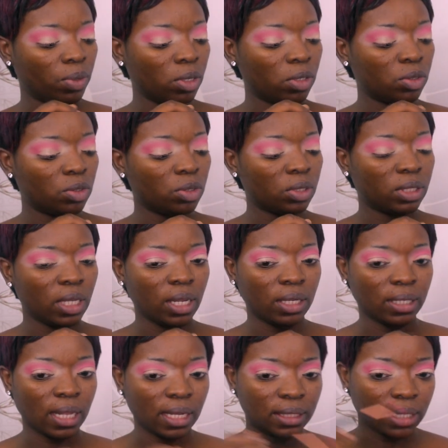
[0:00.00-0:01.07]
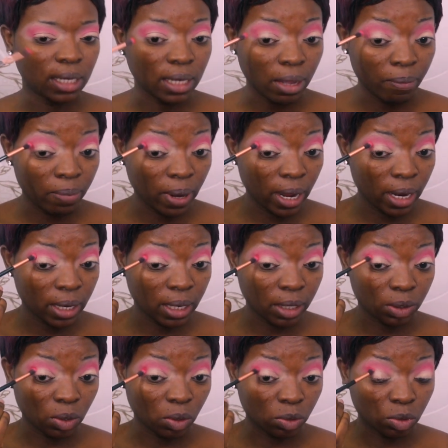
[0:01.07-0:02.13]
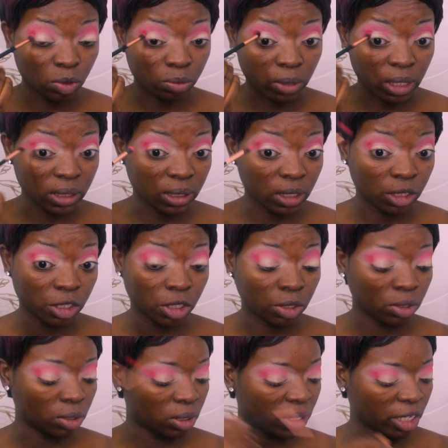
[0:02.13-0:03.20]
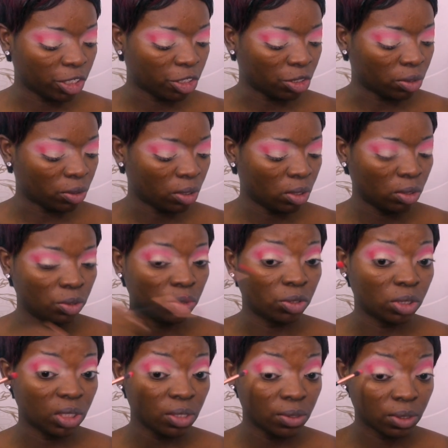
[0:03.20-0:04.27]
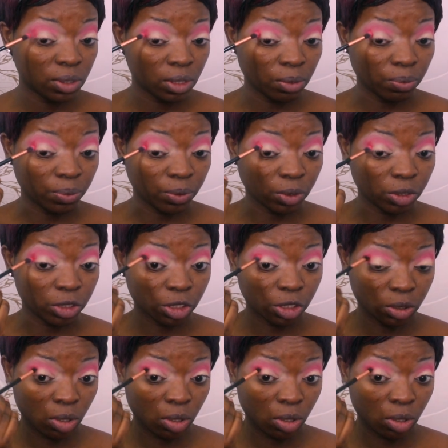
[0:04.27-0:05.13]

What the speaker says: I'm going to take that and apply that onto my section using the same brush.